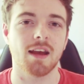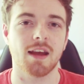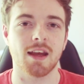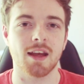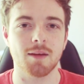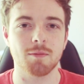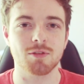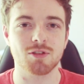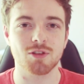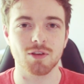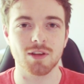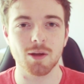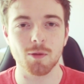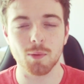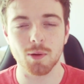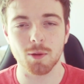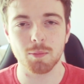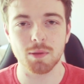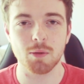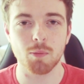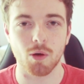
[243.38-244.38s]
Um, so there
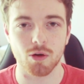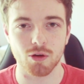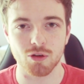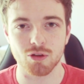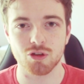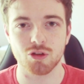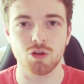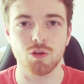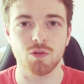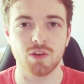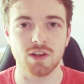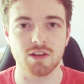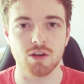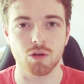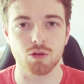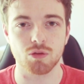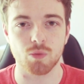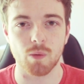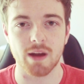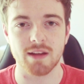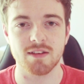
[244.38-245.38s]
will be one or two
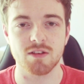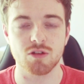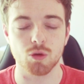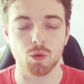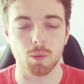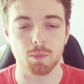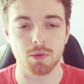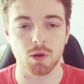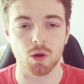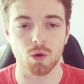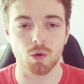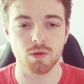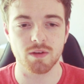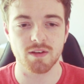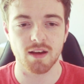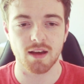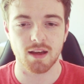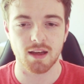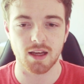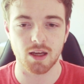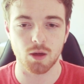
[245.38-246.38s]
videos ready to upload.
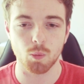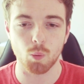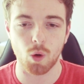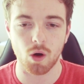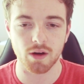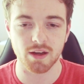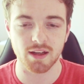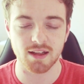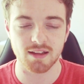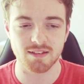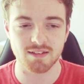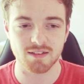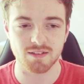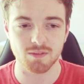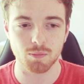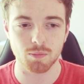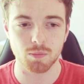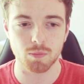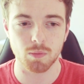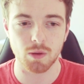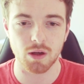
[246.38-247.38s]
Uh, one
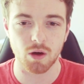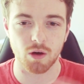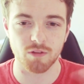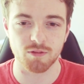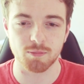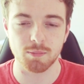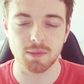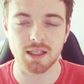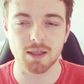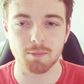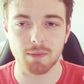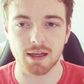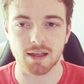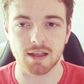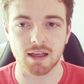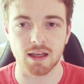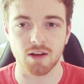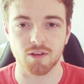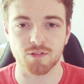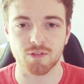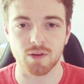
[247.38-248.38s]
is of me and my
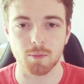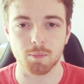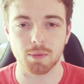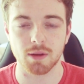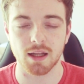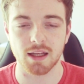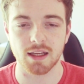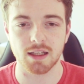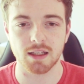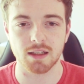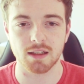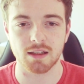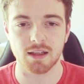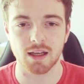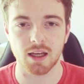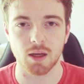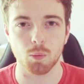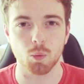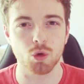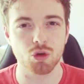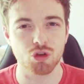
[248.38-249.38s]
girlfriend playing
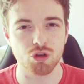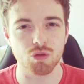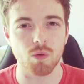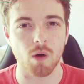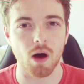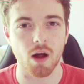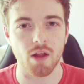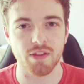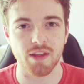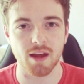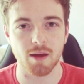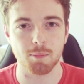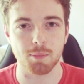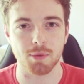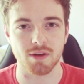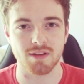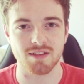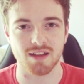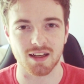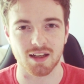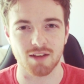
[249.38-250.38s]
uh, Would You Rather, but
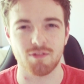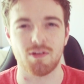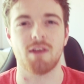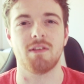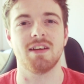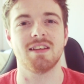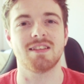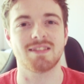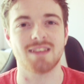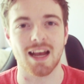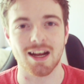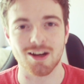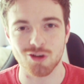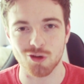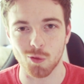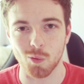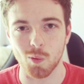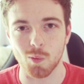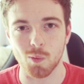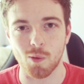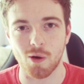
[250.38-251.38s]
it's like a very
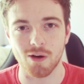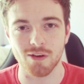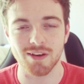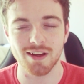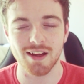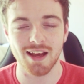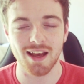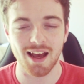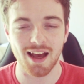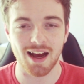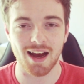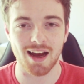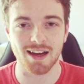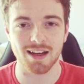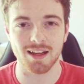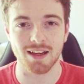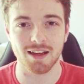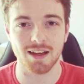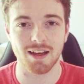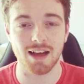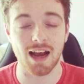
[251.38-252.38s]
sexual one. And
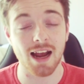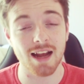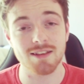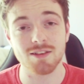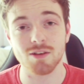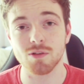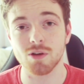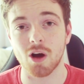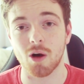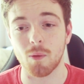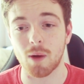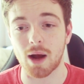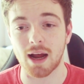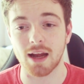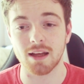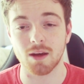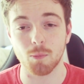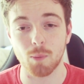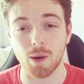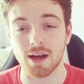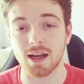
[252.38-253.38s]
uh, I don't know,
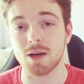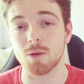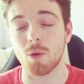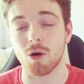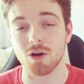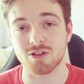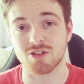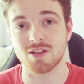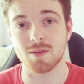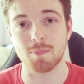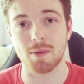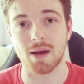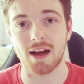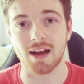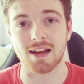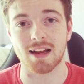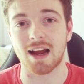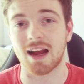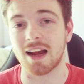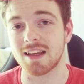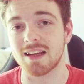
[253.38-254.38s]
I when I watched it
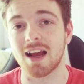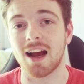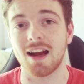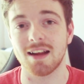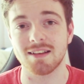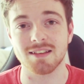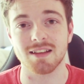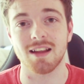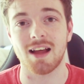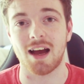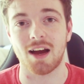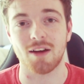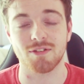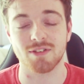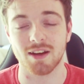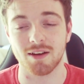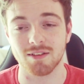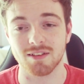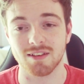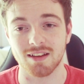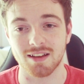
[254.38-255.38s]
back, I kind of
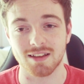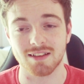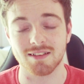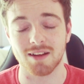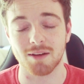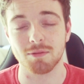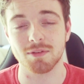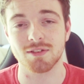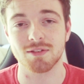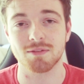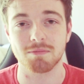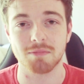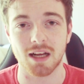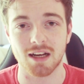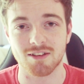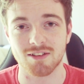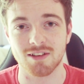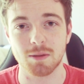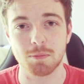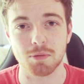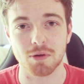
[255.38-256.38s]
laughed. I was like, that was
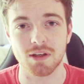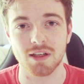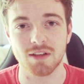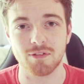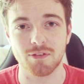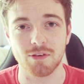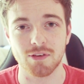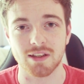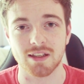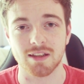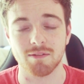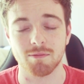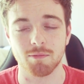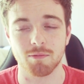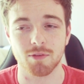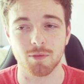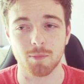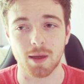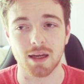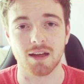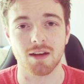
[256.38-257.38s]
actually pretty funny
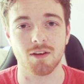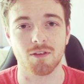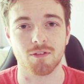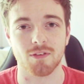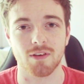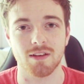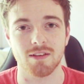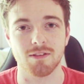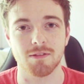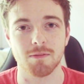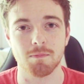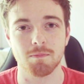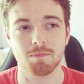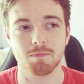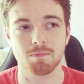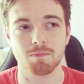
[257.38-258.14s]
for my girlfriend,